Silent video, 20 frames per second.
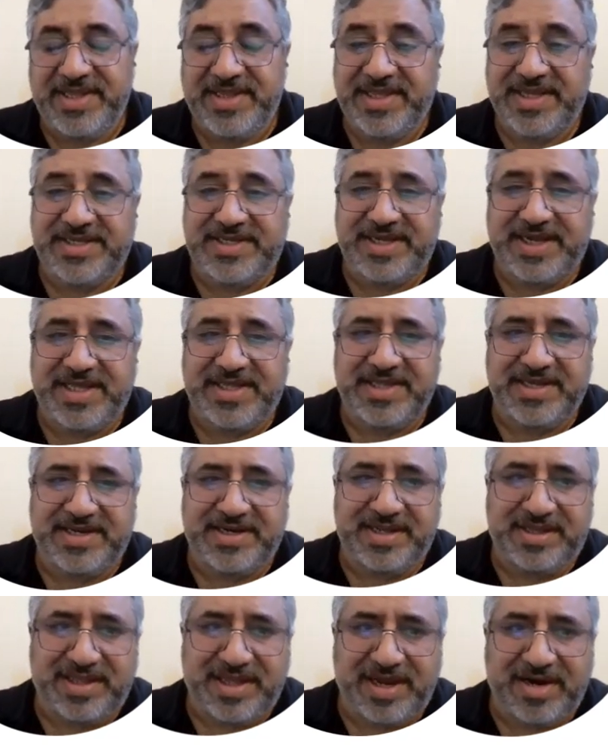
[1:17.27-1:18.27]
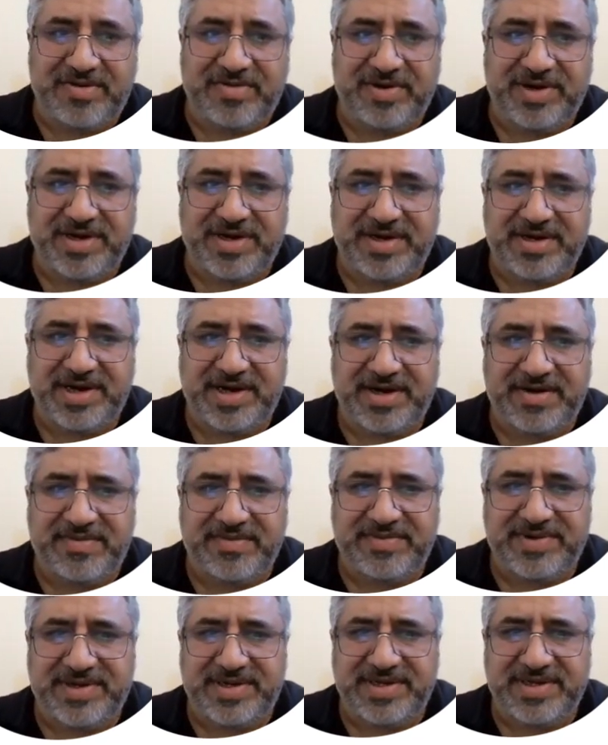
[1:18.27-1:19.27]
such as in cellular
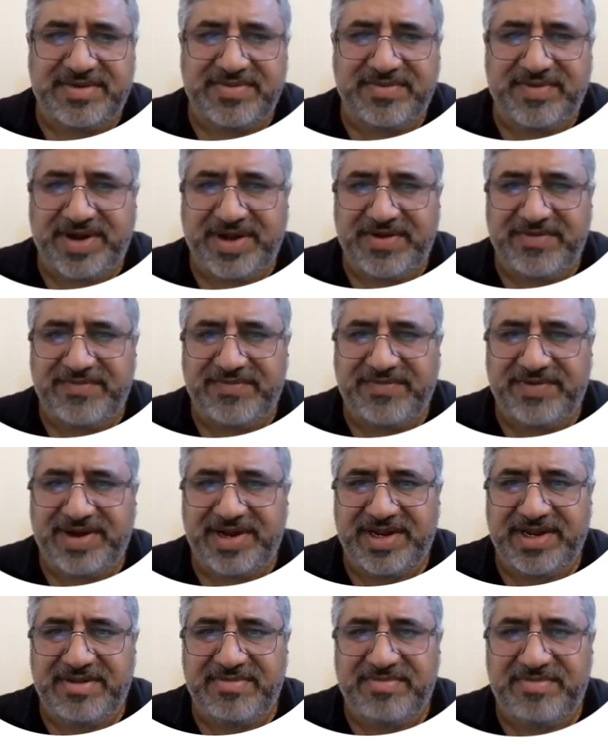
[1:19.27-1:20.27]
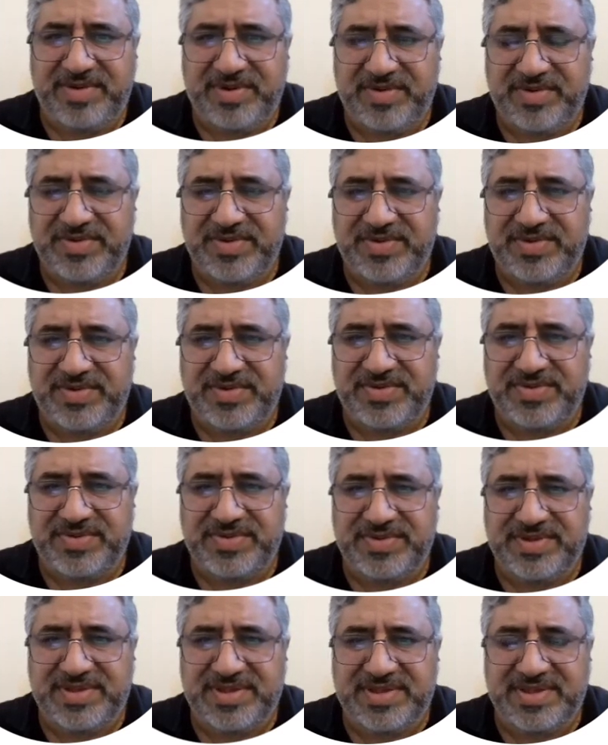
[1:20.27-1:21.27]
network, Wi-Fi,
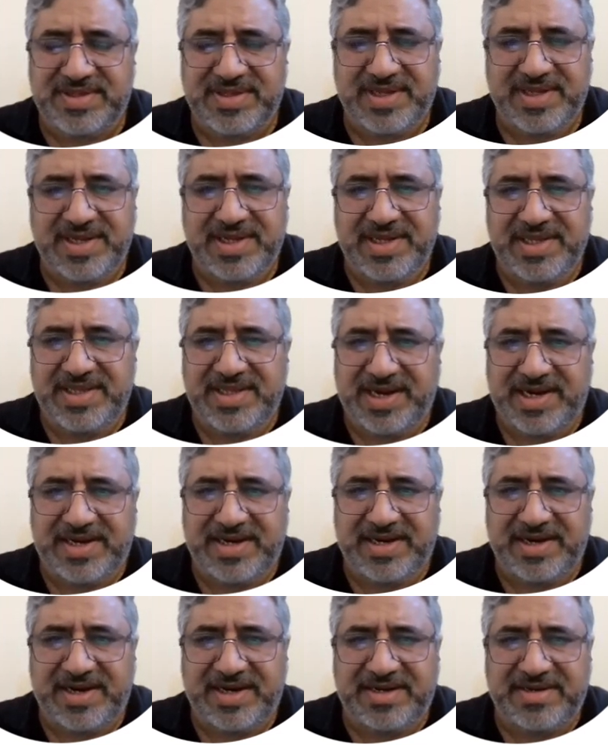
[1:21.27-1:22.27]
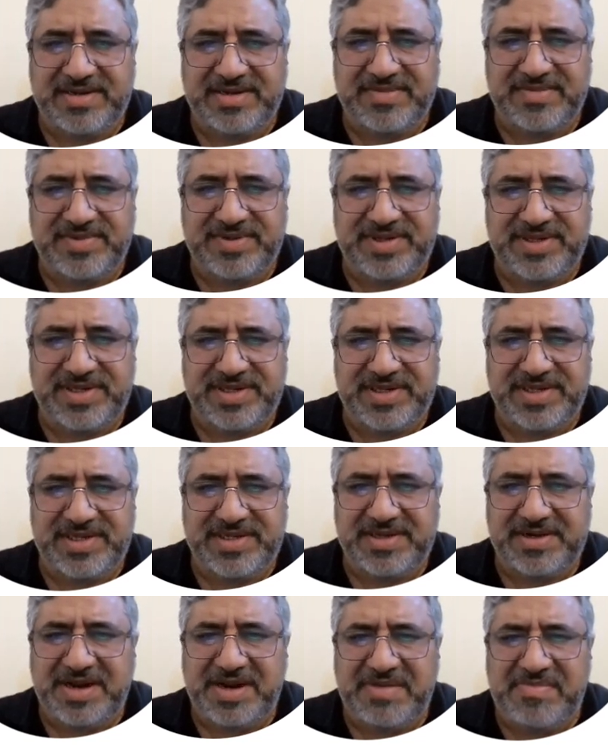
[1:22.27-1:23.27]
Bluetooth, satellite
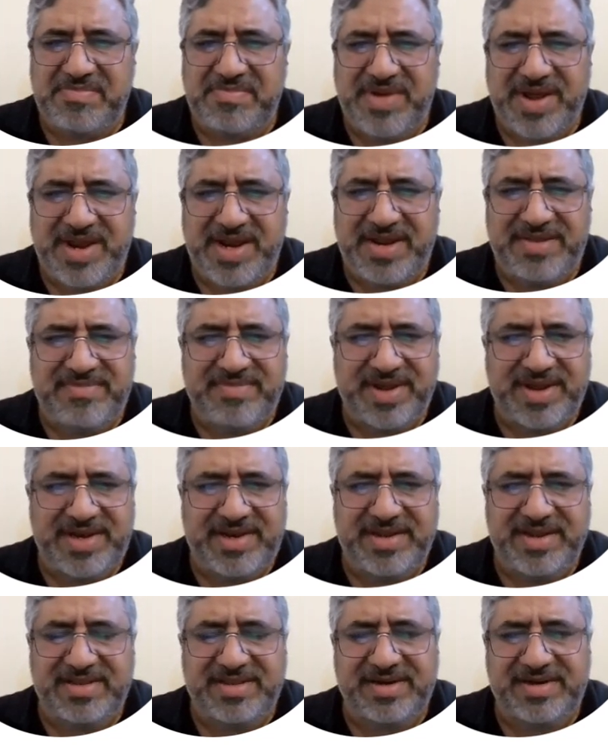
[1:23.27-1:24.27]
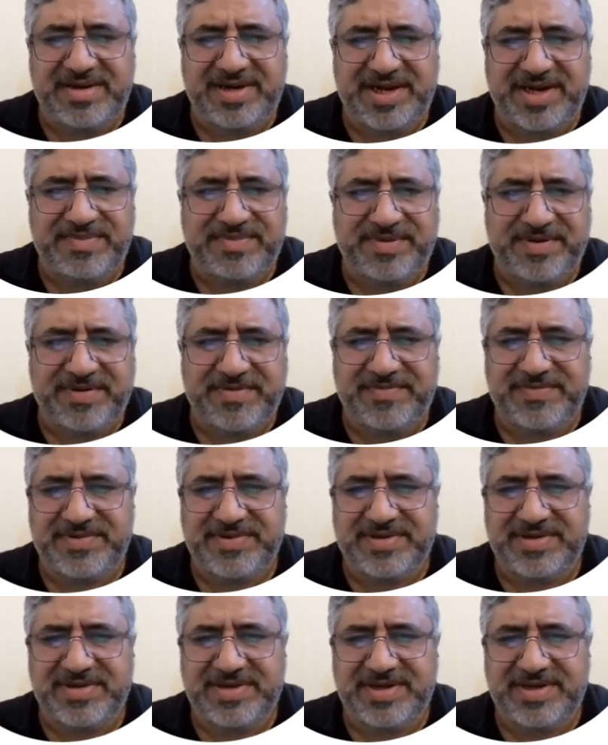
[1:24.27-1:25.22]
communication, and many other type of